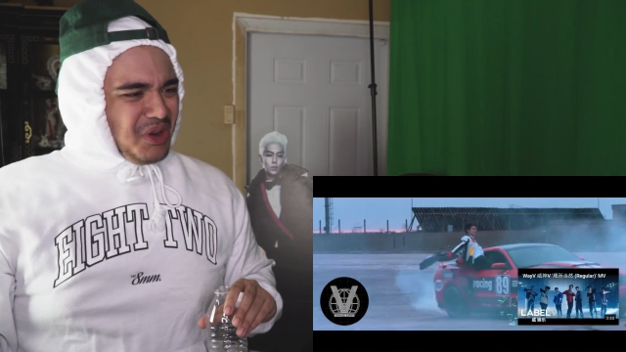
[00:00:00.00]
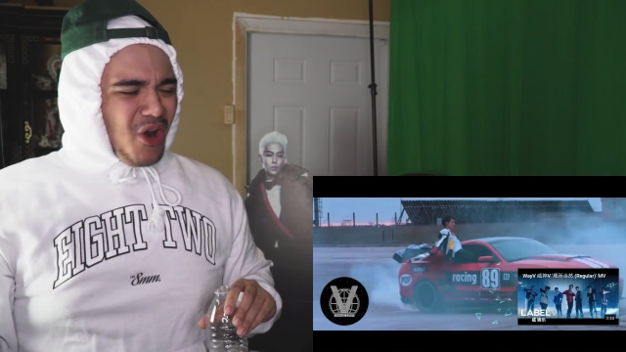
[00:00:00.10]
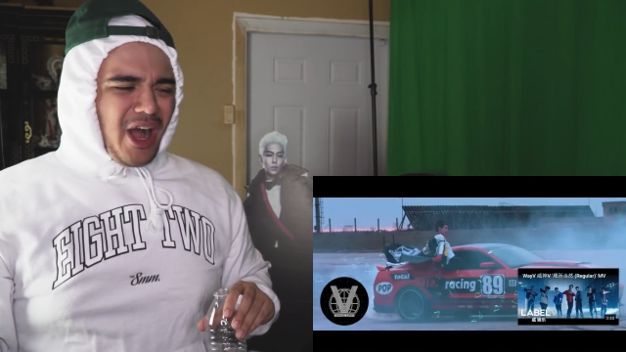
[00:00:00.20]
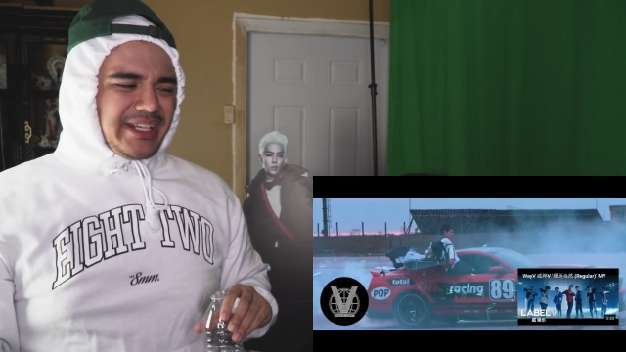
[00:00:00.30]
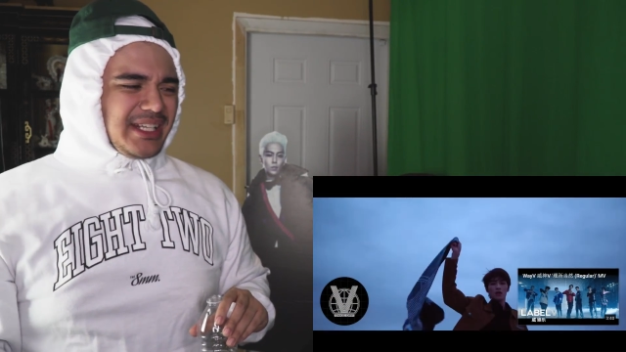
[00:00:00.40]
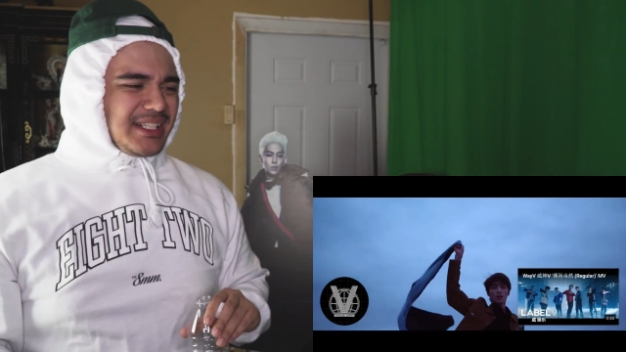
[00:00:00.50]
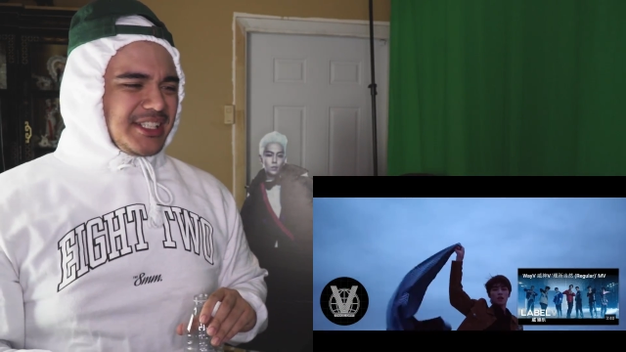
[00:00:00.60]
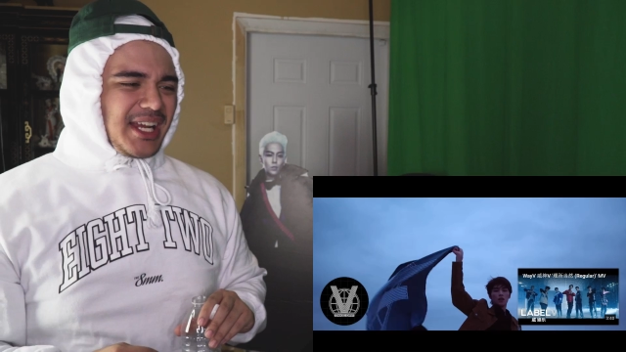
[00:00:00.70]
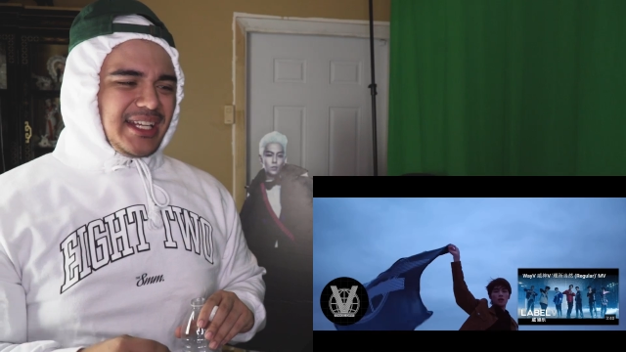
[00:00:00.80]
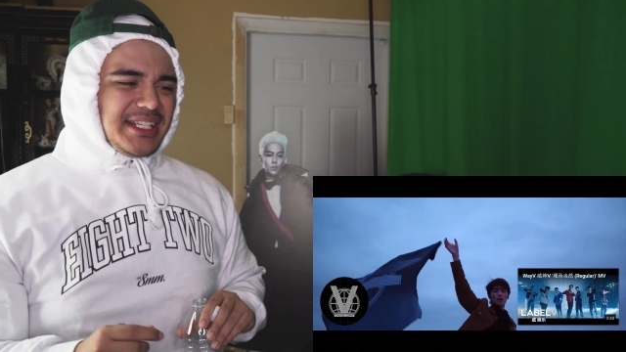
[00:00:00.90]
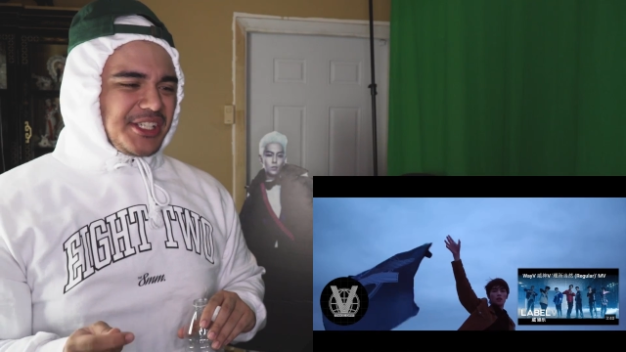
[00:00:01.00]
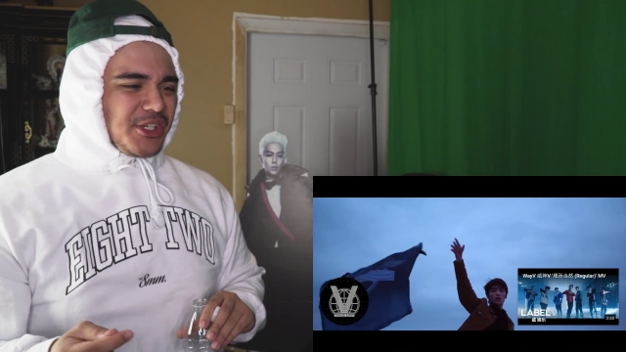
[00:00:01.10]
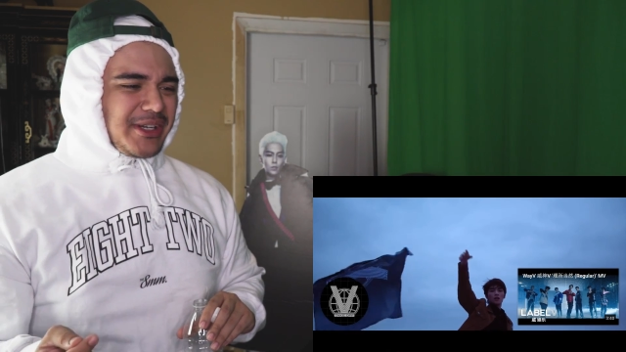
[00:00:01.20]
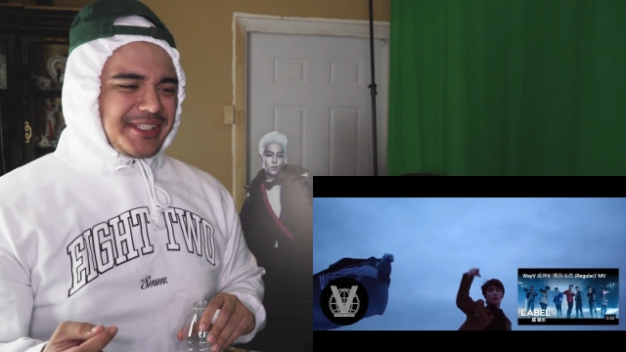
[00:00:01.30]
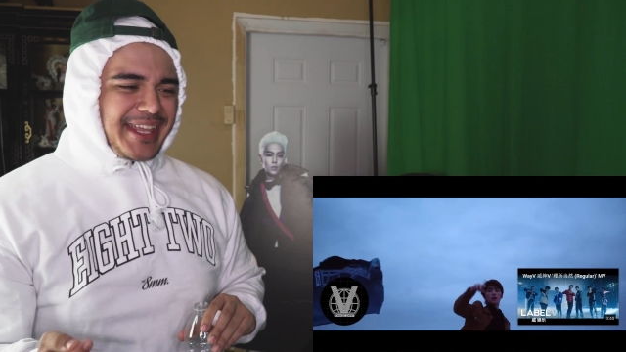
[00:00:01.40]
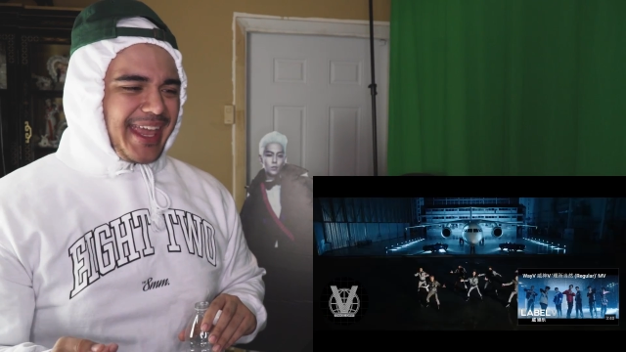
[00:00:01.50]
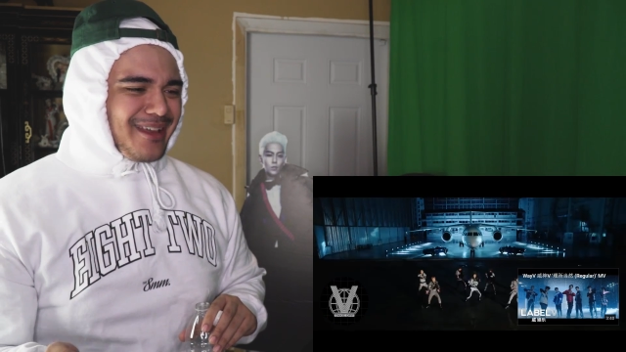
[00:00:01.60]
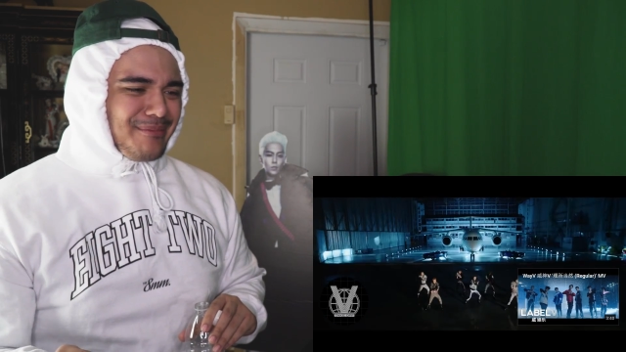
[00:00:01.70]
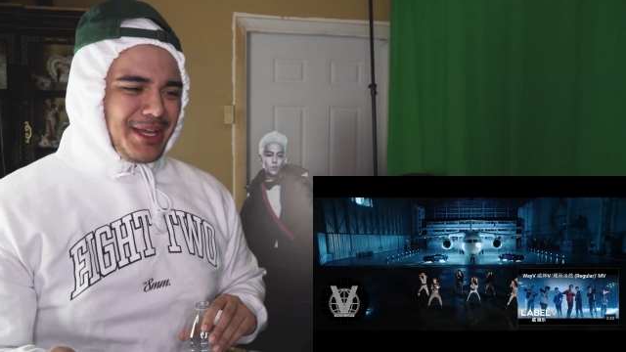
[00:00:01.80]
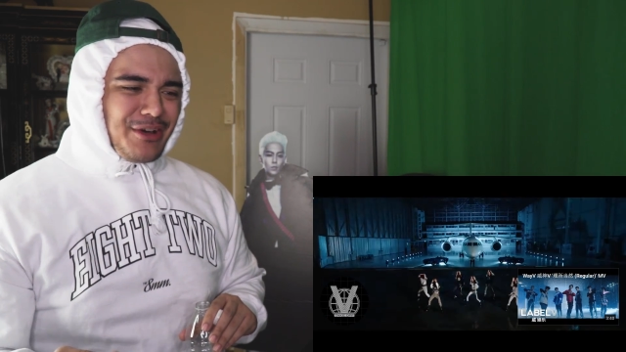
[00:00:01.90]
Oh, I need to I need to show this to
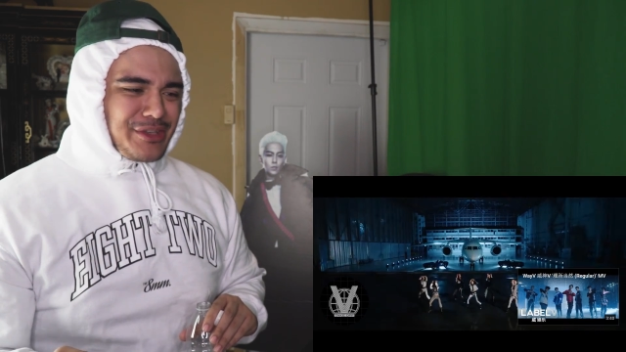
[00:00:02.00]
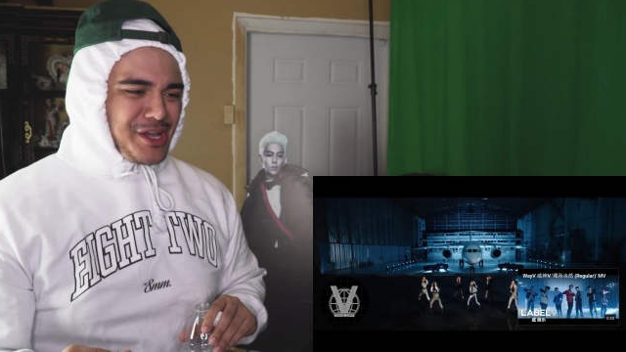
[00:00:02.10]
Camel,